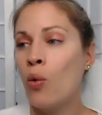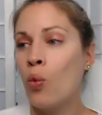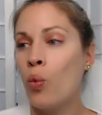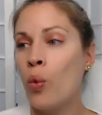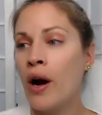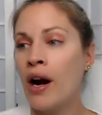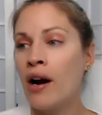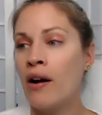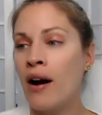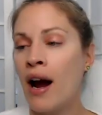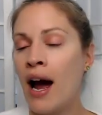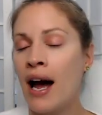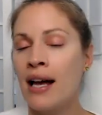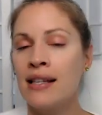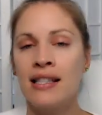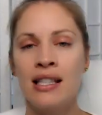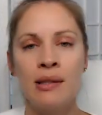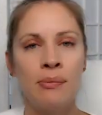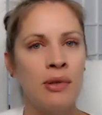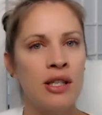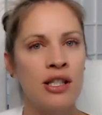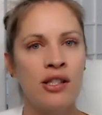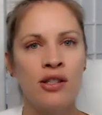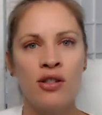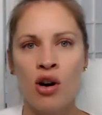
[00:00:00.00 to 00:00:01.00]
Whereas
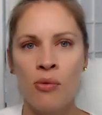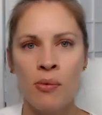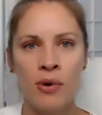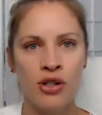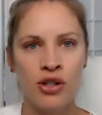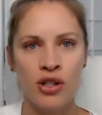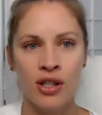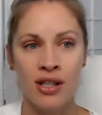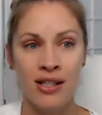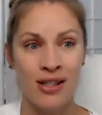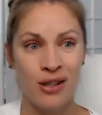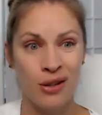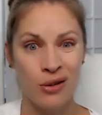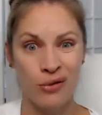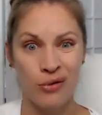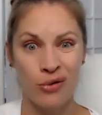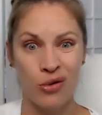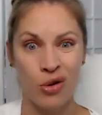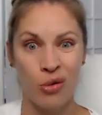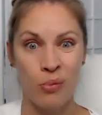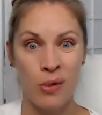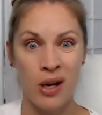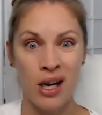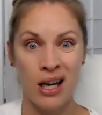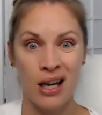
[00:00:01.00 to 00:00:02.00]
it'd be so much easier
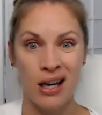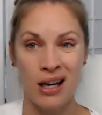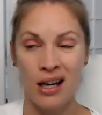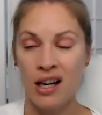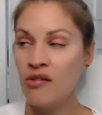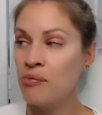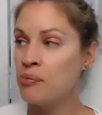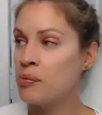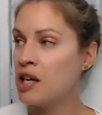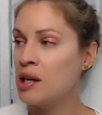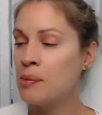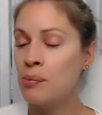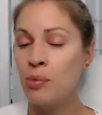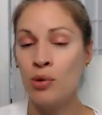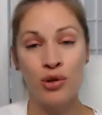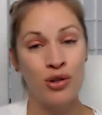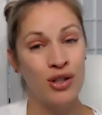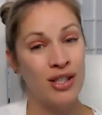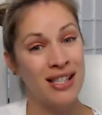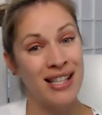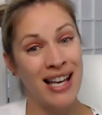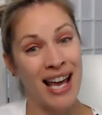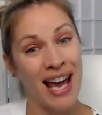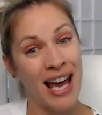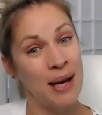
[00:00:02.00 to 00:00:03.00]
for me if people
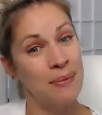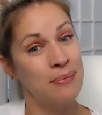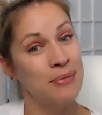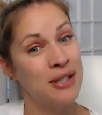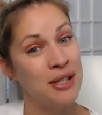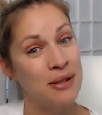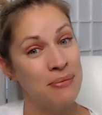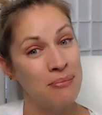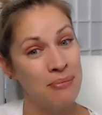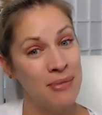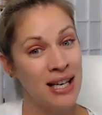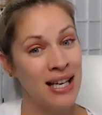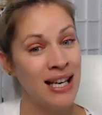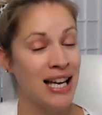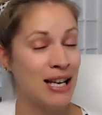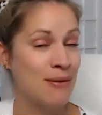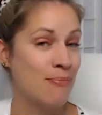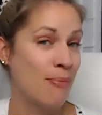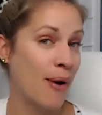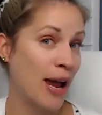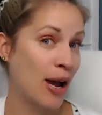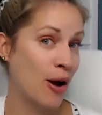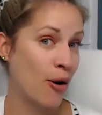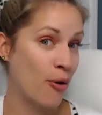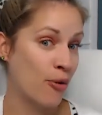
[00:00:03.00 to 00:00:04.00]
just came to me
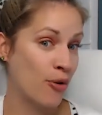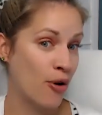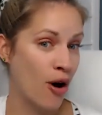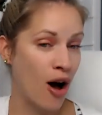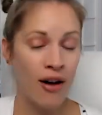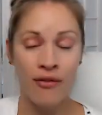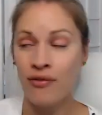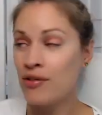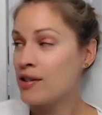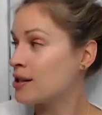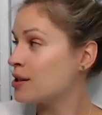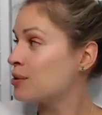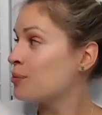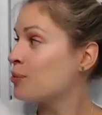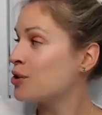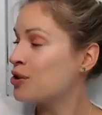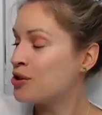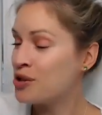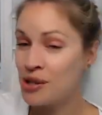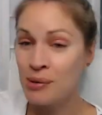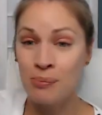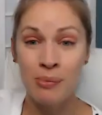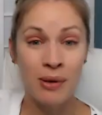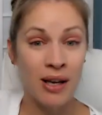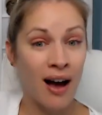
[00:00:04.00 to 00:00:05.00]
in my own office,
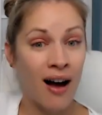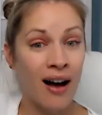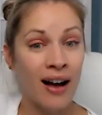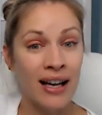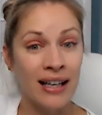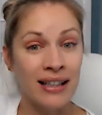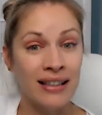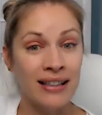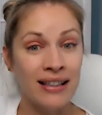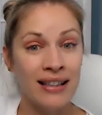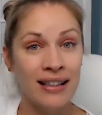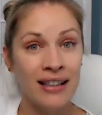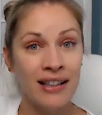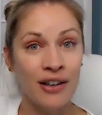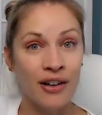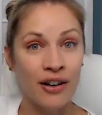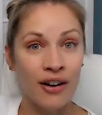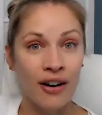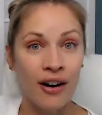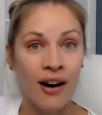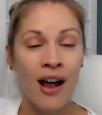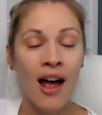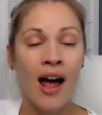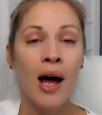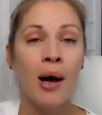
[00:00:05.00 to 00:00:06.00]
which is behind
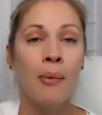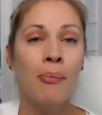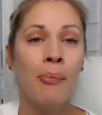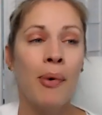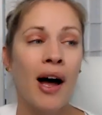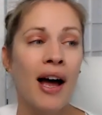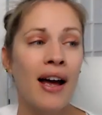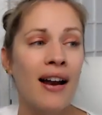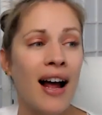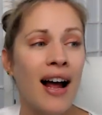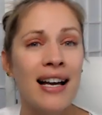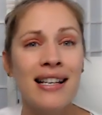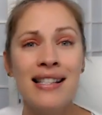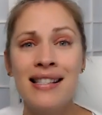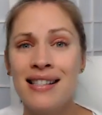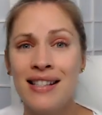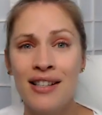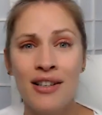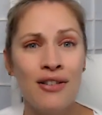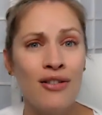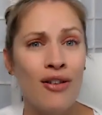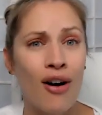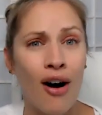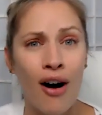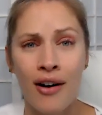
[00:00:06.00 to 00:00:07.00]
here. But I
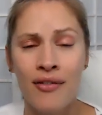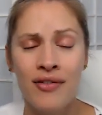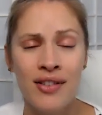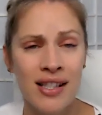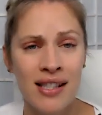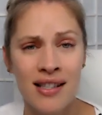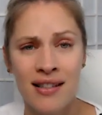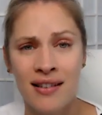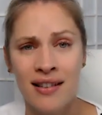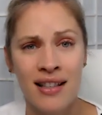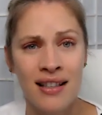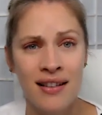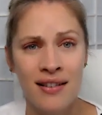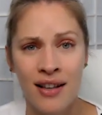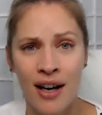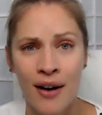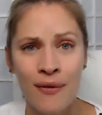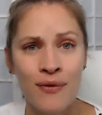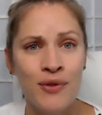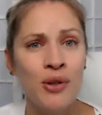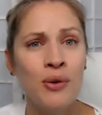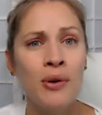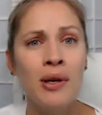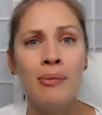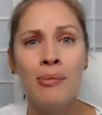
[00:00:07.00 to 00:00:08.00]
still obviously
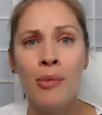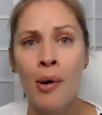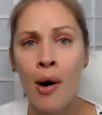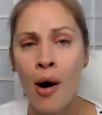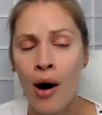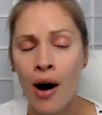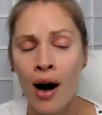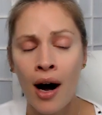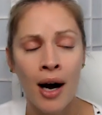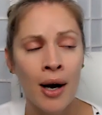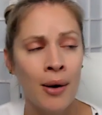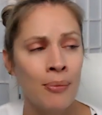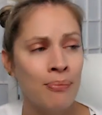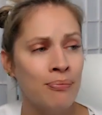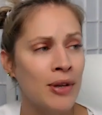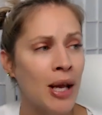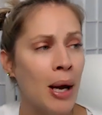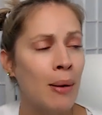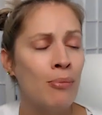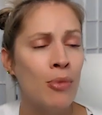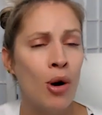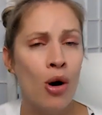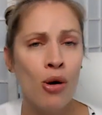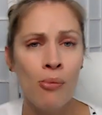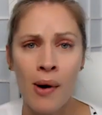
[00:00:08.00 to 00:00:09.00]
love doing mo- um,
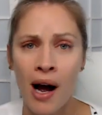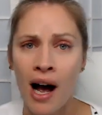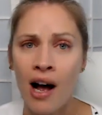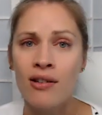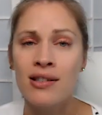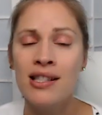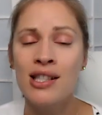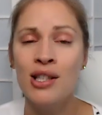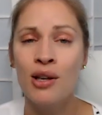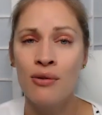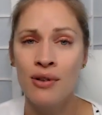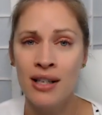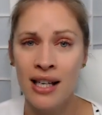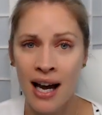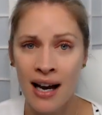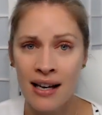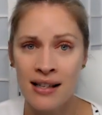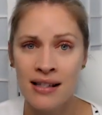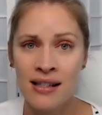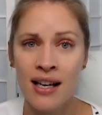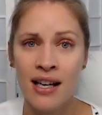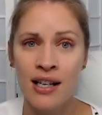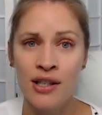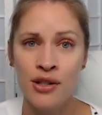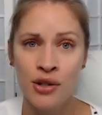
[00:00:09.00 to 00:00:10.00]
mobile. So,
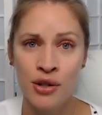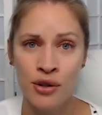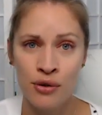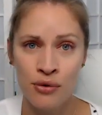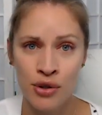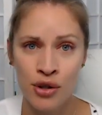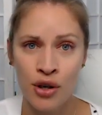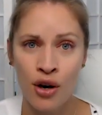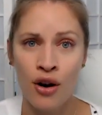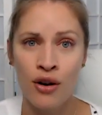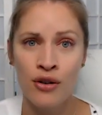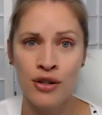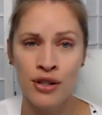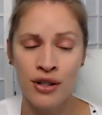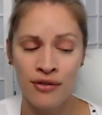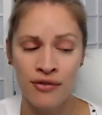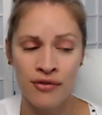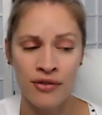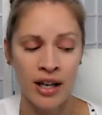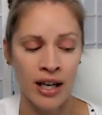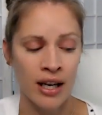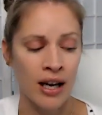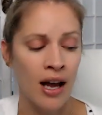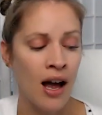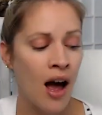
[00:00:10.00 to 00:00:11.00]
yes, I do charge a
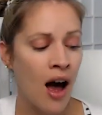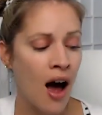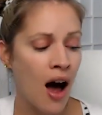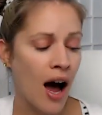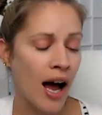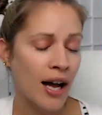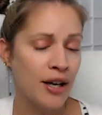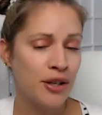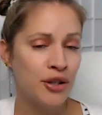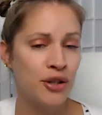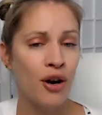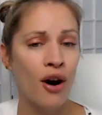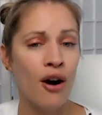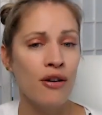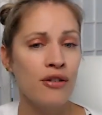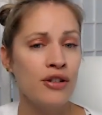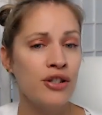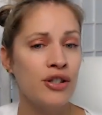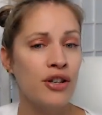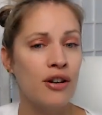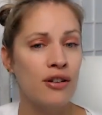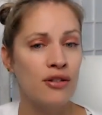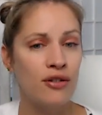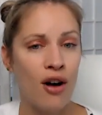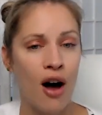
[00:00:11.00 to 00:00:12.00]
fee. I
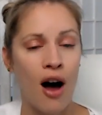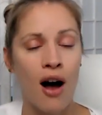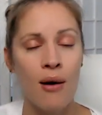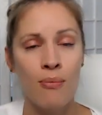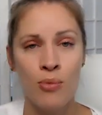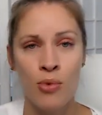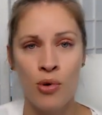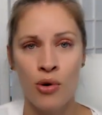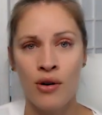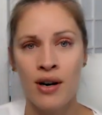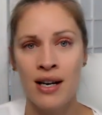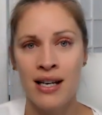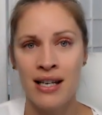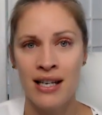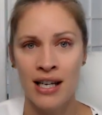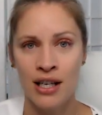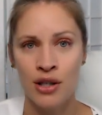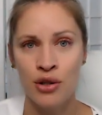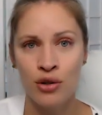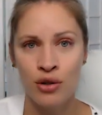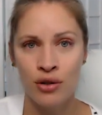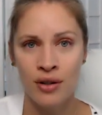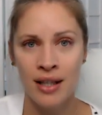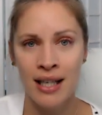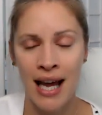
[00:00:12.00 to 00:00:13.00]
charged a lot more
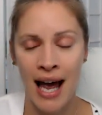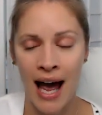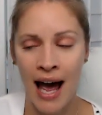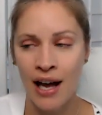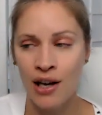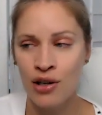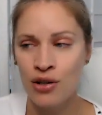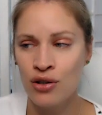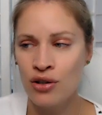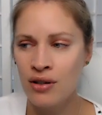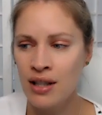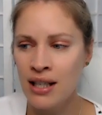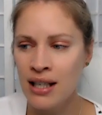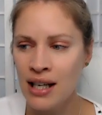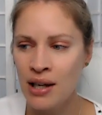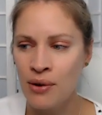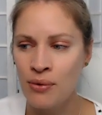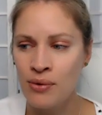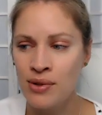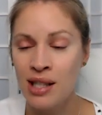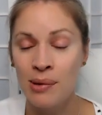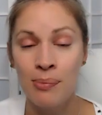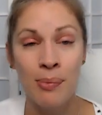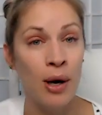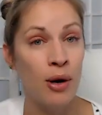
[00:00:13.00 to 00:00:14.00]
initially, actually.
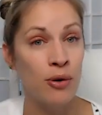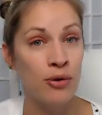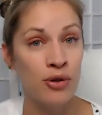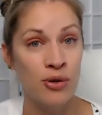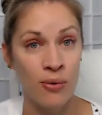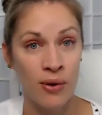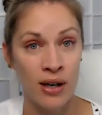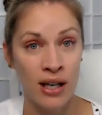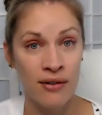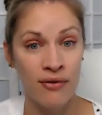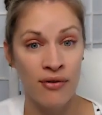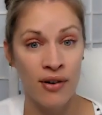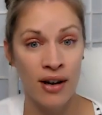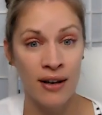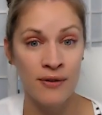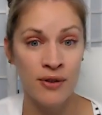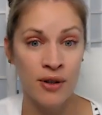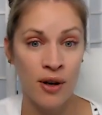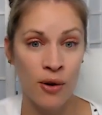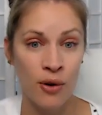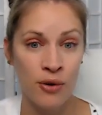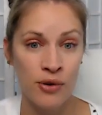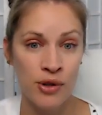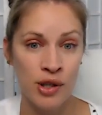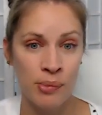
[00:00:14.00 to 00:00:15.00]
It was about
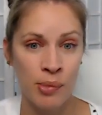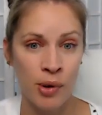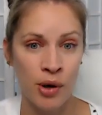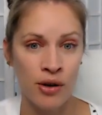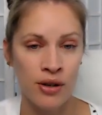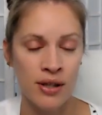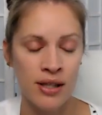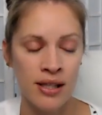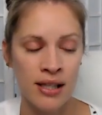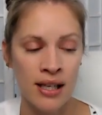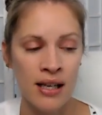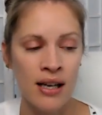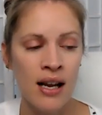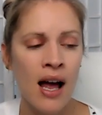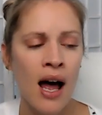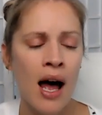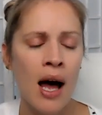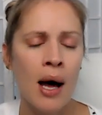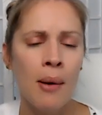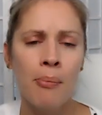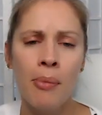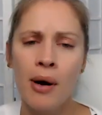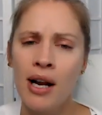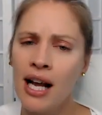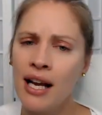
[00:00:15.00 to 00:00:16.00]
$25 a person,
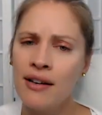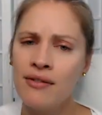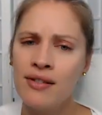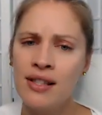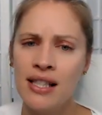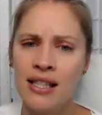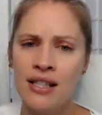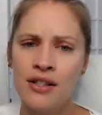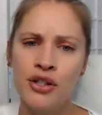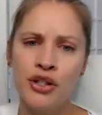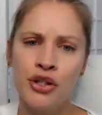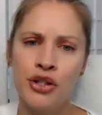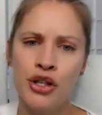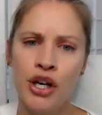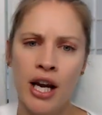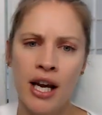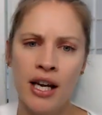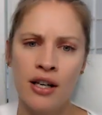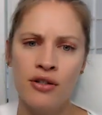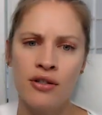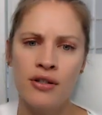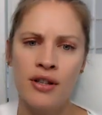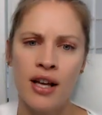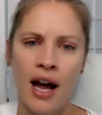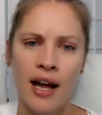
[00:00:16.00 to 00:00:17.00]
but I've since
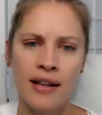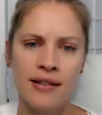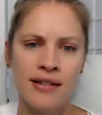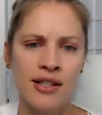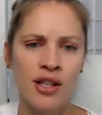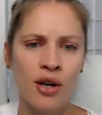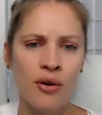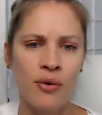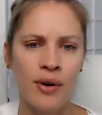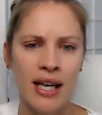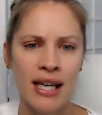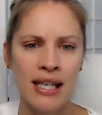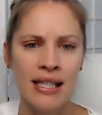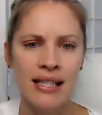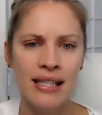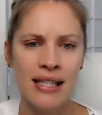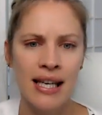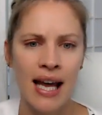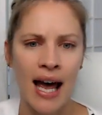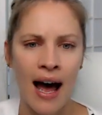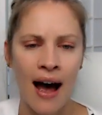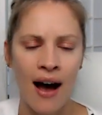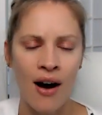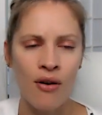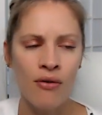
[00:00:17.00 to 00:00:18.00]
changed that. So, in
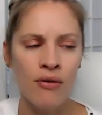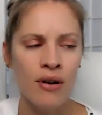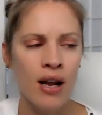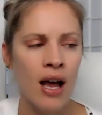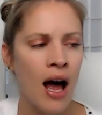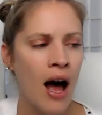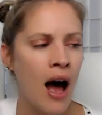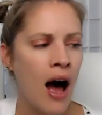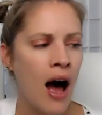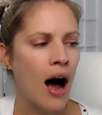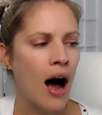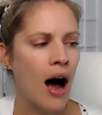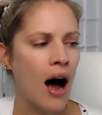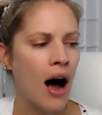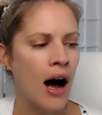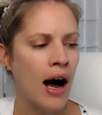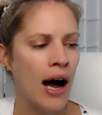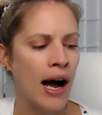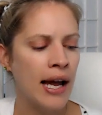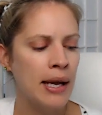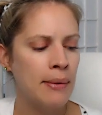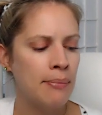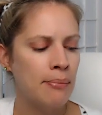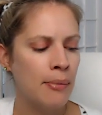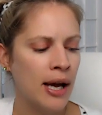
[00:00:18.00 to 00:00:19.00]
town,
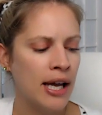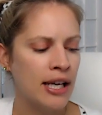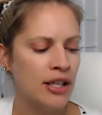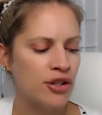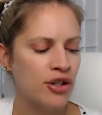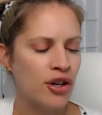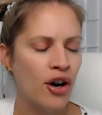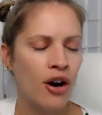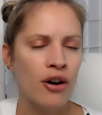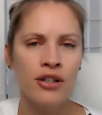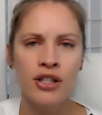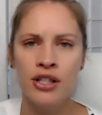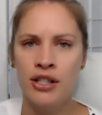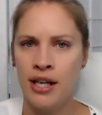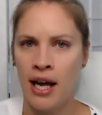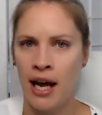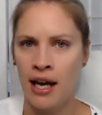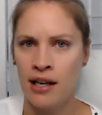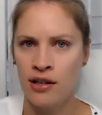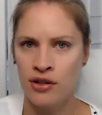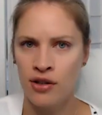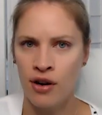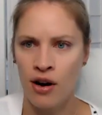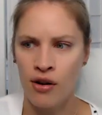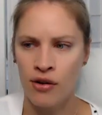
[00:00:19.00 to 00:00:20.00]
I might charge
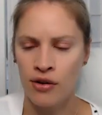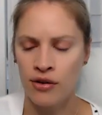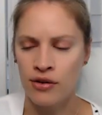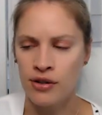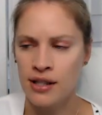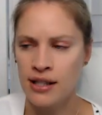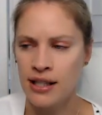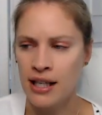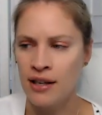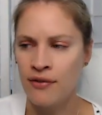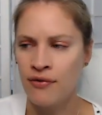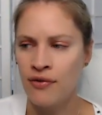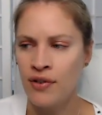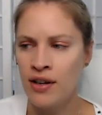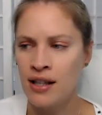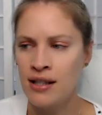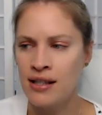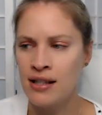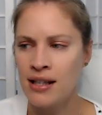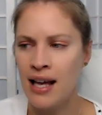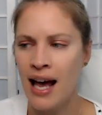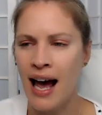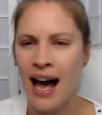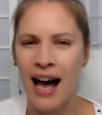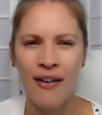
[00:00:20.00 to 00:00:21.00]
$10. If
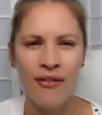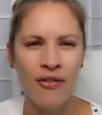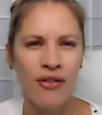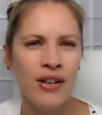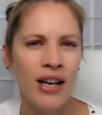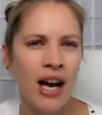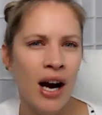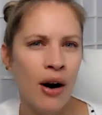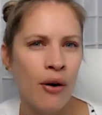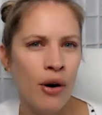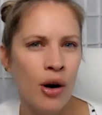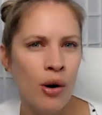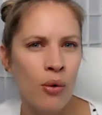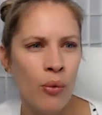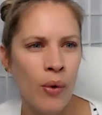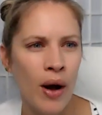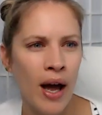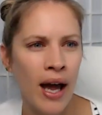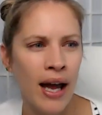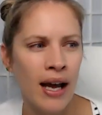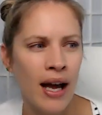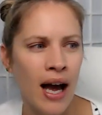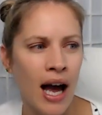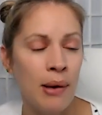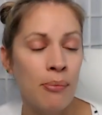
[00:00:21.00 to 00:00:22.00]
it's half an hour
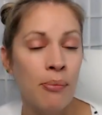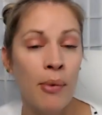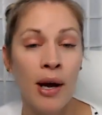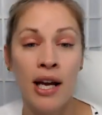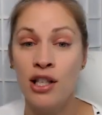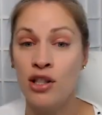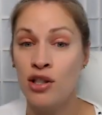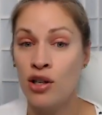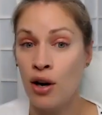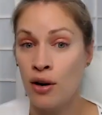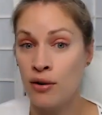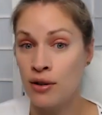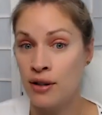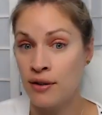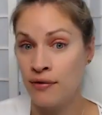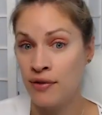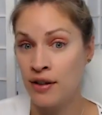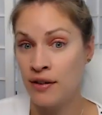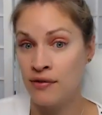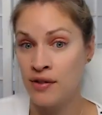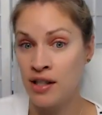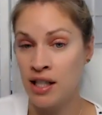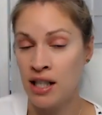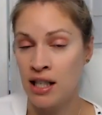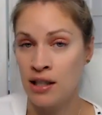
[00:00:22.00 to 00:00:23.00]
away, I might charge
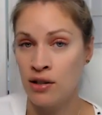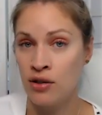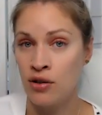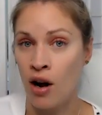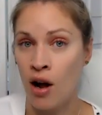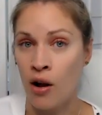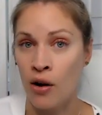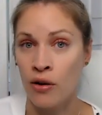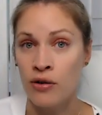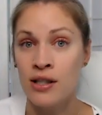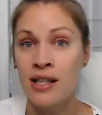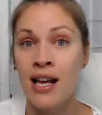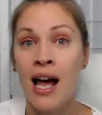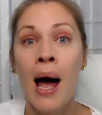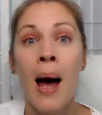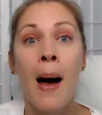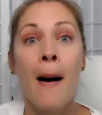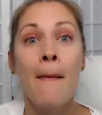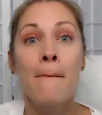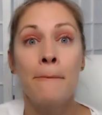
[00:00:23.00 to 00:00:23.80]
$15.